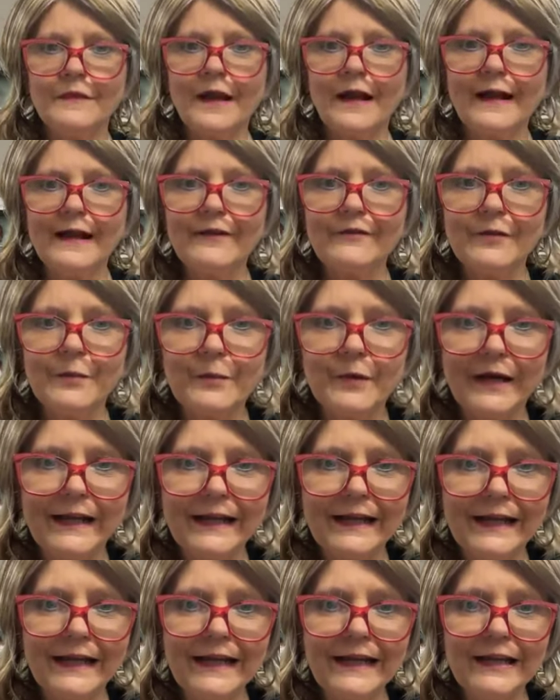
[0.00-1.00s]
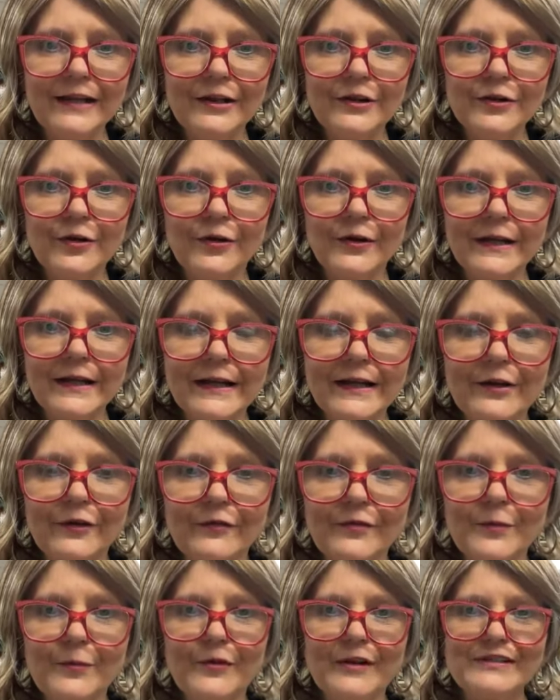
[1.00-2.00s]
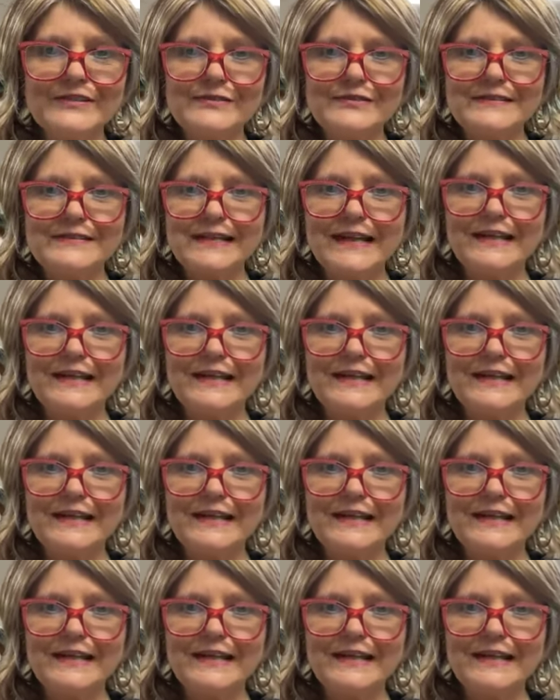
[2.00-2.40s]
Hi everybody, Laura here from Razor's